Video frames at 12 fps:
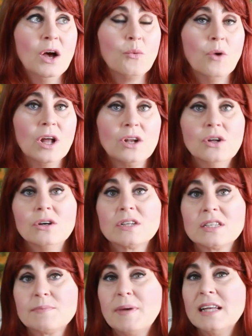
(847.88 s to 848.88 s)
What
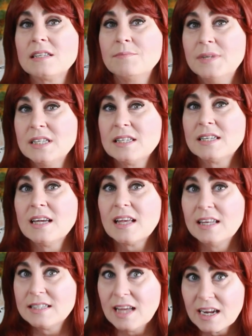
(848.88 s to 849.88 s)
looks pessimistic
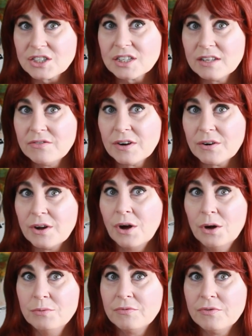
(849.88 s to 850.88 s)
is actually very
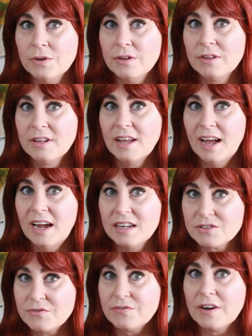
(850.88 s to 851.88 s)
hopeful, and
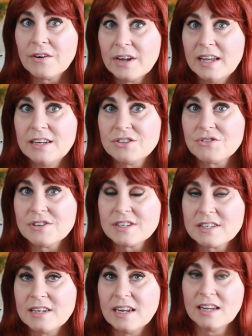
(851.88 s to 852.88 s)
it's very
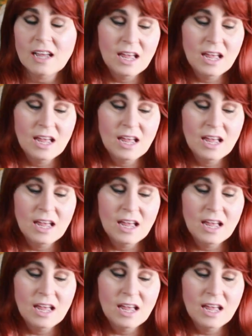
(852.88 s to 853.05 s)
interesting.